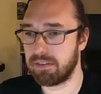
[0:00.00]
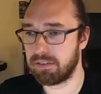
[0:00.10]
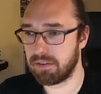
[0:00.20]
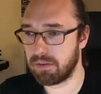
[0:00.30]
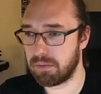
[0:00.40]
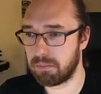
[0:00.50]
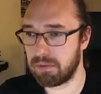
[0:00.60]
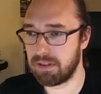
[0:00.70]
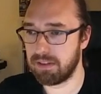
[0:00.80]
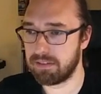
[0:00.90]
So
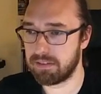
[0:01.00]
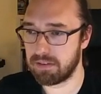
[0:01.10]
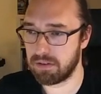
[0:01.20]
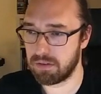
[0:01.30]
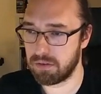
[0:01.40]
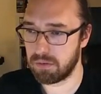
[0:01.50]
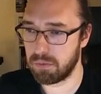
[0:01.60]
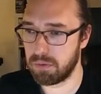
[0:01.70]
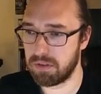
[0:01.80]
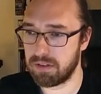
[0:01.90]

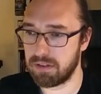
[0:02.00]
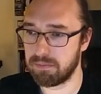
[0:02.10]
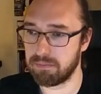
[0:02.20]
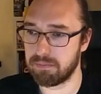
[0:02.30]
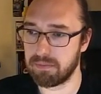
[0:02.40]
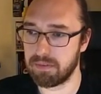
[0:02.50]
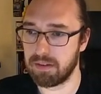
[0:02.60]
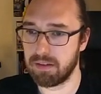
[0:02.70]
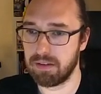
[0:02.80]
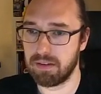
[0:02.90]
placeholder,
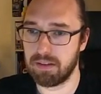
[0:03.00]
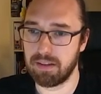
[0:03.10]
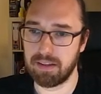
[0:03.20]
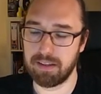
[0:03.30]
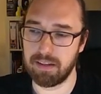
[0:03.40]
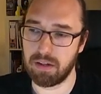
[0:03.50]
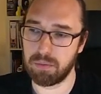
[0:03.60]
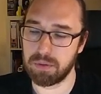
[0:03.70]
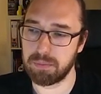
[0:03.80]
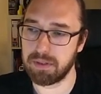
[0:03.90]
and
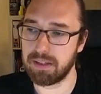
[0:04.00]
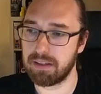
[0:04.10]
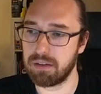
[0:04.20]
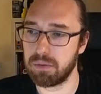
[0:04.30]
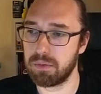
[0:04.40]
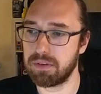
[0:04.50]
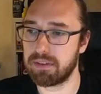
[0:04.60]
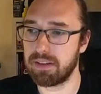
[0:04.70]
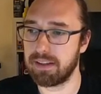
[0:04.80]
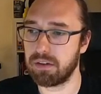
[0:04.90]
now what we can do
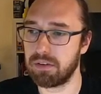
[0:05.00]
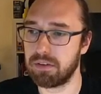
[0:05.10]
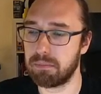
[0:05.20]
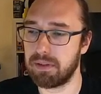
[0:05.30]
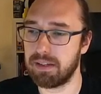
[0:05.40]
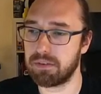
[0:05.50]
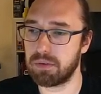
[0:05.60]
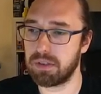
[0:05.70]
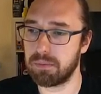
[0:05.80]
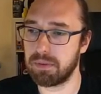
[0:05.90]
is like on the
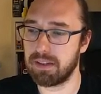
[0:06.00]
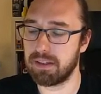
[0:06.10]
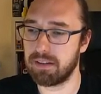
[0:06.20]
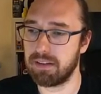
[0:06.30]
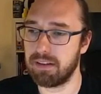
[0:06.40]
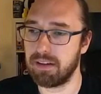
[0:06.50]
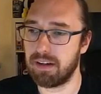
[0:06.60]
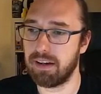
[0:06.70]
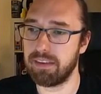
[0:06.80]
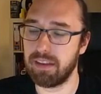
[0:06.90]
placeholder we can
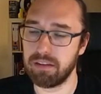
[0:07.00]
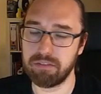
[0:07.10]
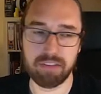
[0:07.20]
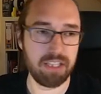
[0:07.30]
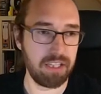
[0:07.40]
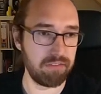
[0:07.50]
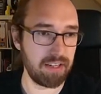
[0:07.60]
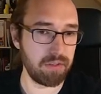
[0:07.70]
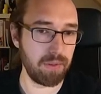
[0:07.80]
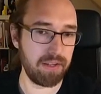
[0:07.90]
either
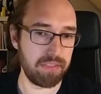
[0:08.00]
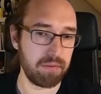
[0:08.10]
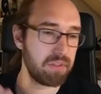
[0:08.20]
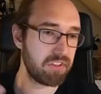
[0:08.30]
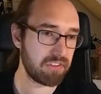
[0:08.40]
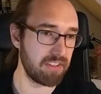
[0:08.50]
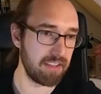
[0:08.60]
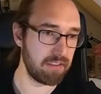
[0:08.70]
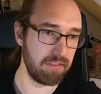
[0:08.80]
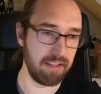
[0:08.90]
evaluate, then we just
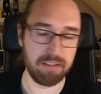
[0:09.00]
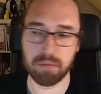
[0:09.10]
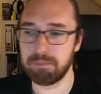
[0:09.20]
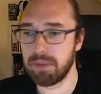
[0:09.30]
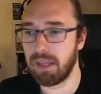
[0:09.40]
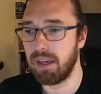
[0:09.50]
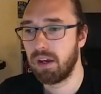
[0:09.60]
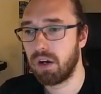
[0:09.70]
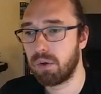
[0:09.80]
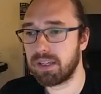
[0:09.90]
get the value,
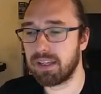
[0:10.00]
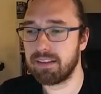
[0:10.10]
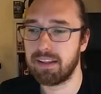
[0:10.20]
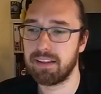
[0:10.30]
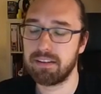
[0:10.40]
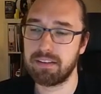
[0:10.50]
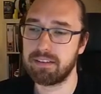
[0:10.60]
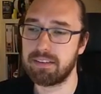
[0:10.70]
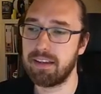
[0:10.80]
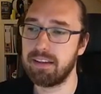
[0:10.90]
or we
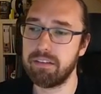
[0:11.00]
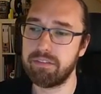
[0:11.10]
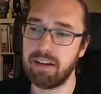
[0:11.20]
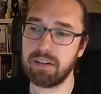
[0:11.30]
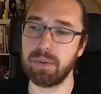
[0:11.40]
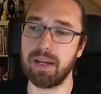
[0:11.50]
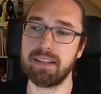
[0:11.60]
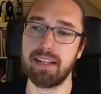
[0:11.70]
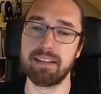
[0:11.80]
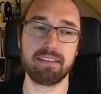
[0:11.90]
can say
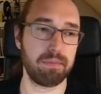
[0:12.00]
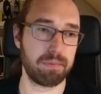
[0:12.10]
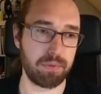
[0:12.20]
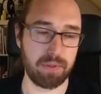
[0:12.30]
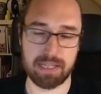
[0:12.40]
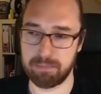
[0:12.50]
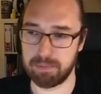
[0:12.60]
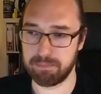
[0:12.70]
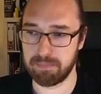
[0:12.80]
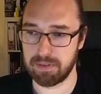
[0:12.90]
evaluate and subscribe.